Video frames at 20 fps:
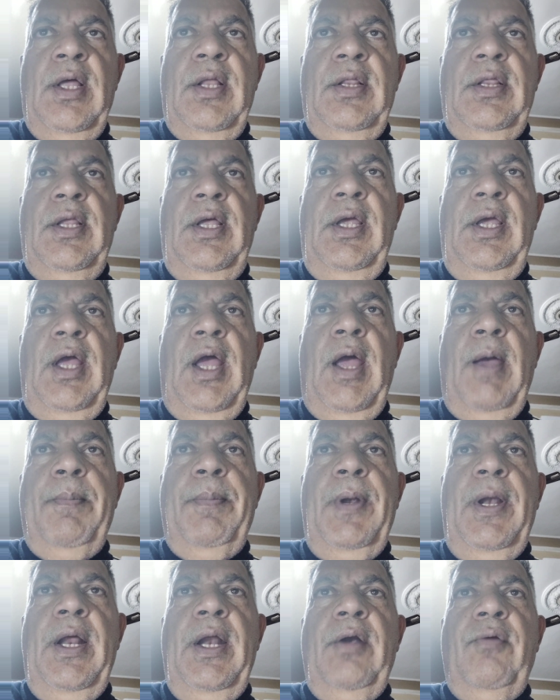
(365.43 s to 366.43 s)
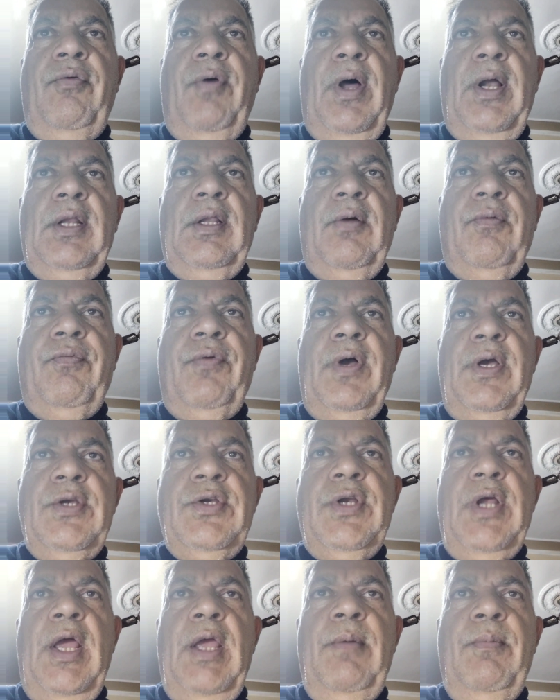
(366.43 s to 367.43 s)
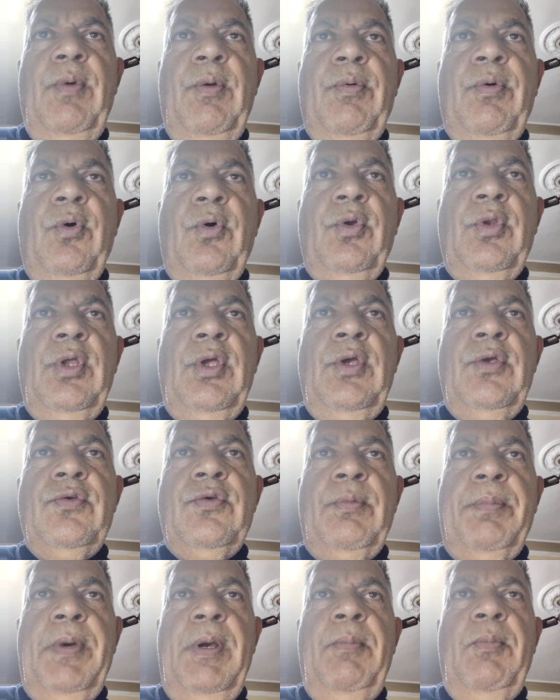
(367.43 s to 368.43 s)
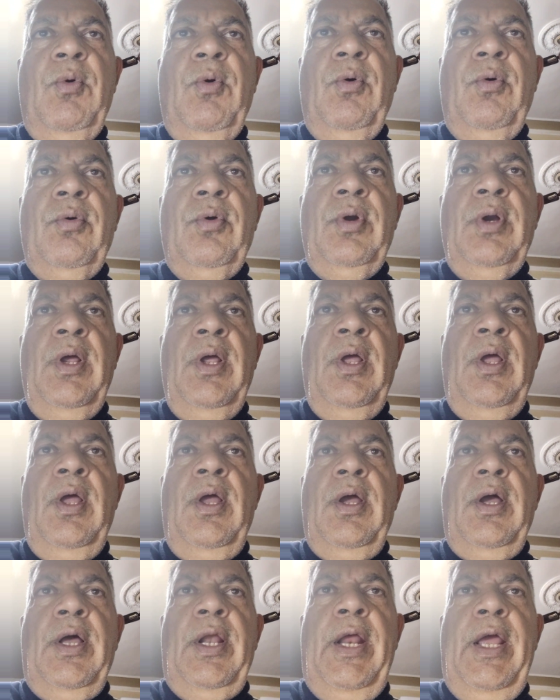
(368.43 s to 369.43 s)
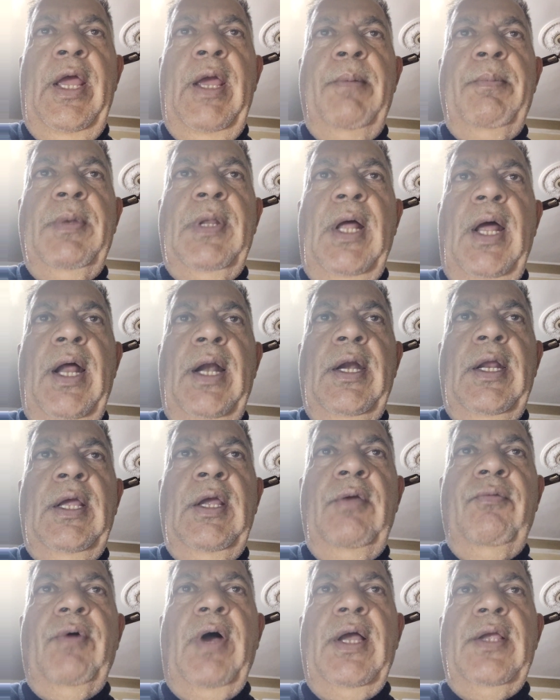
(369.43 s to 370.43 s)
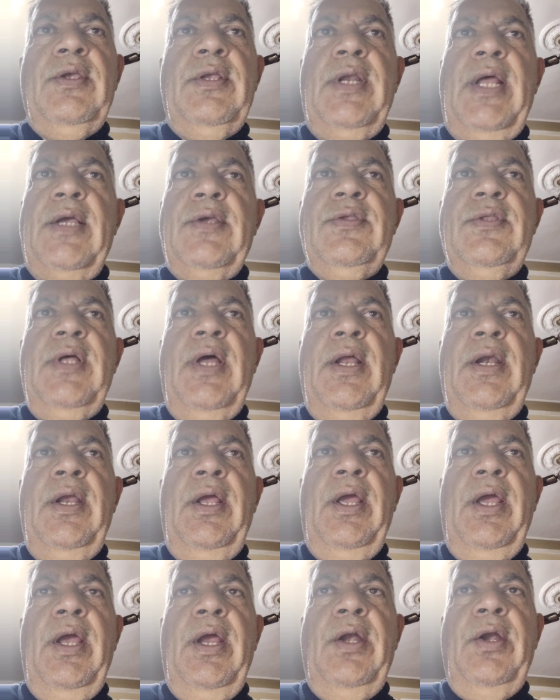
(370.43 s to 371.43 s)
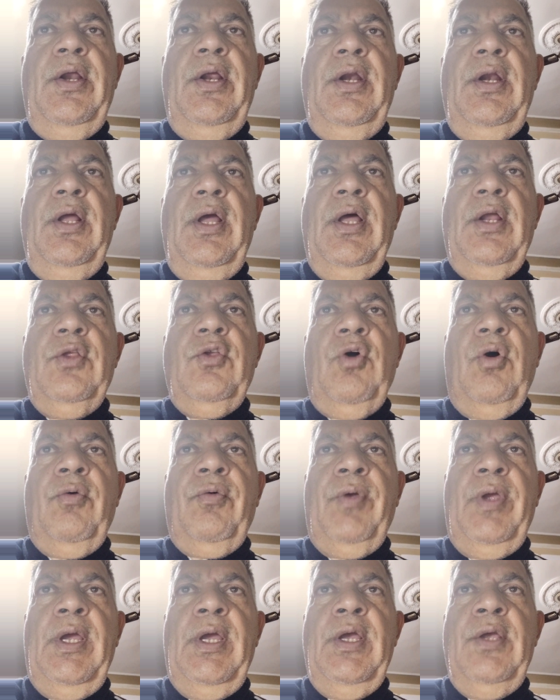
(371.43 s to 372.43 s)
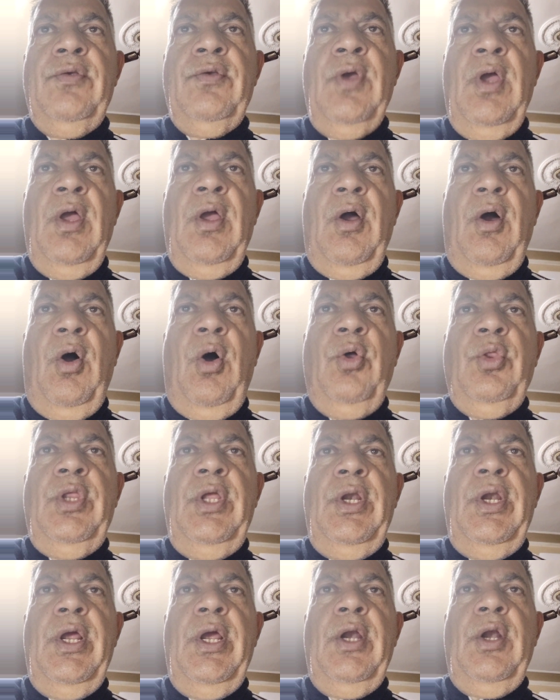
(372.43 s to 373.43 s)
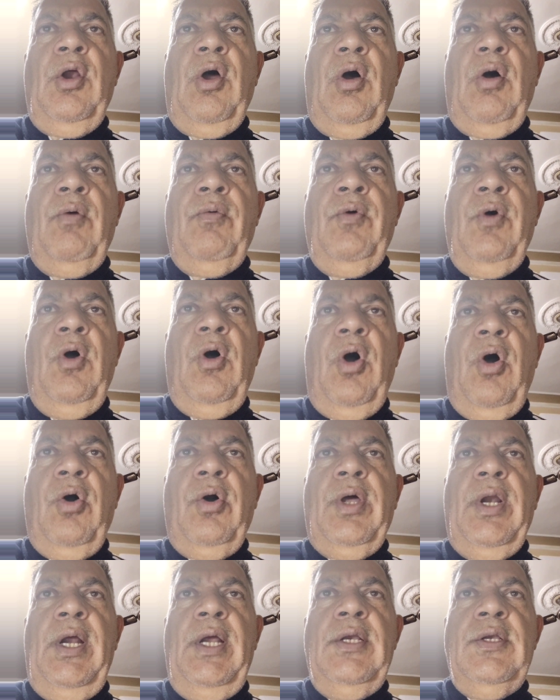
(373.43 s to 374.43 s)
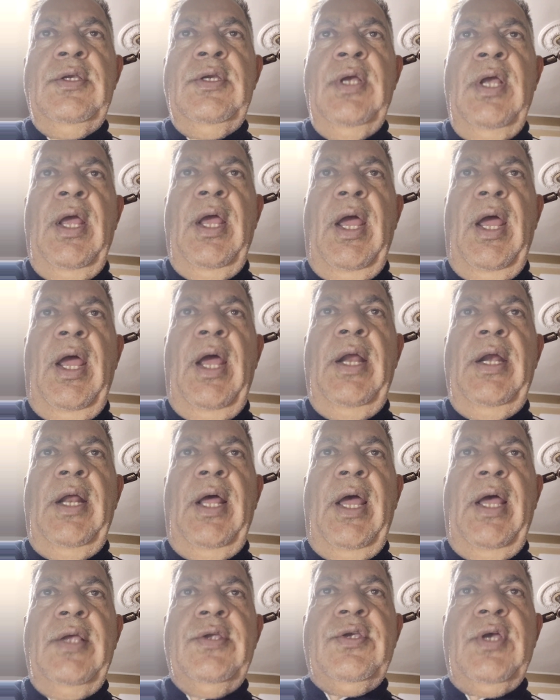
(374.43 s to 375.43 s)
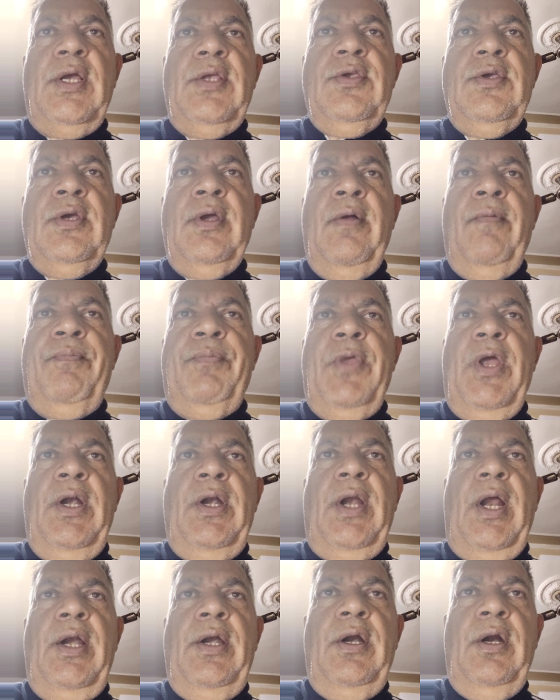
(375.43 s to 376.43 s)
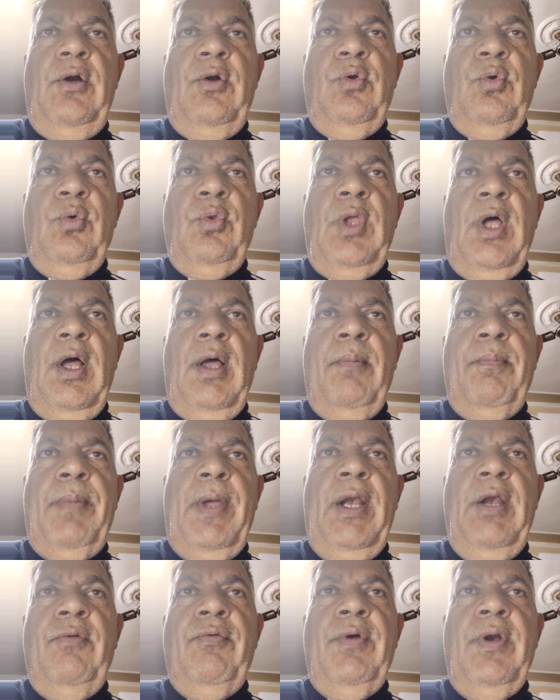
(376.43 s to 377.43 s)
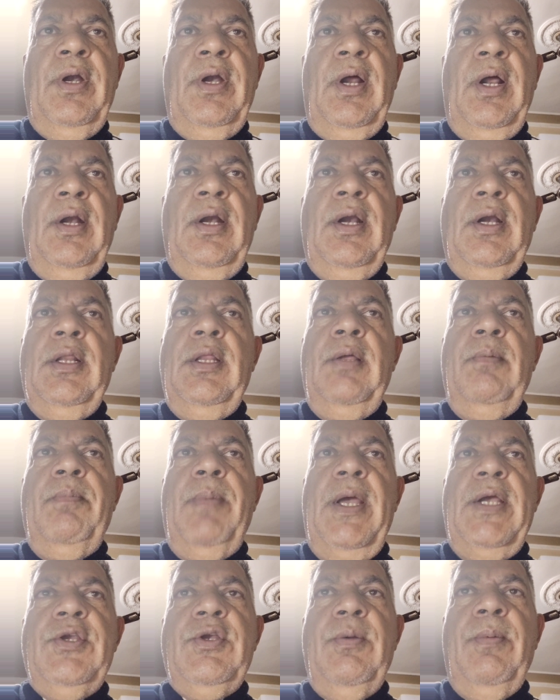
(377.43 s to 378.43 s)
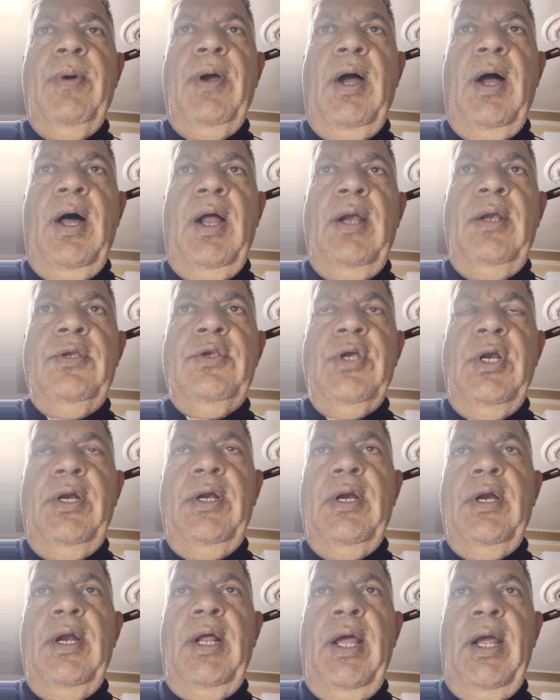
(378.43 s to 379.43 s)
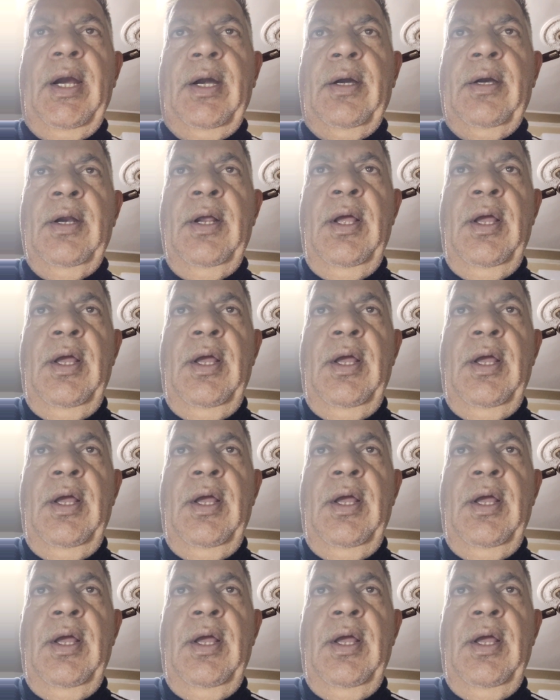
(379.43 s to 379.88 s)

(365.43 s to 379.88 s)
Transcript: the appellant for the first time before the Supreme Court claimed that he was less than 18 years of age on the date of occurrence and as such entitled to the benefit under the West Bengal Children Act.